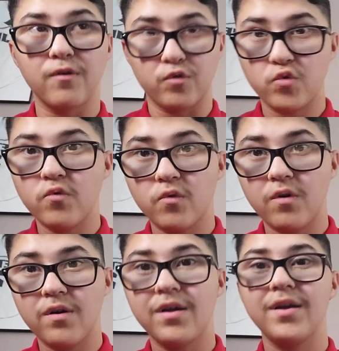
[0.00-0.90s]
for
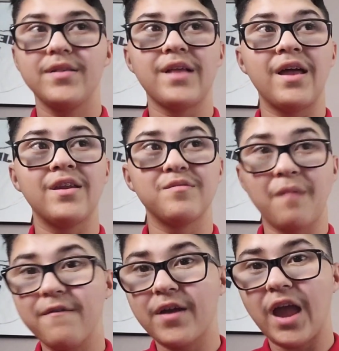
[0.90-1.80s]
school. That is
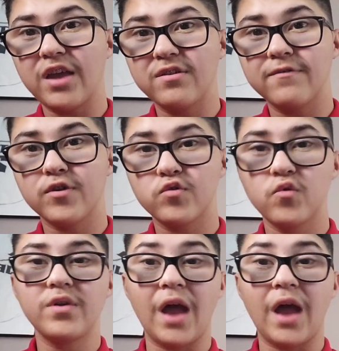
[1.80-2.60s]
my vacation for school.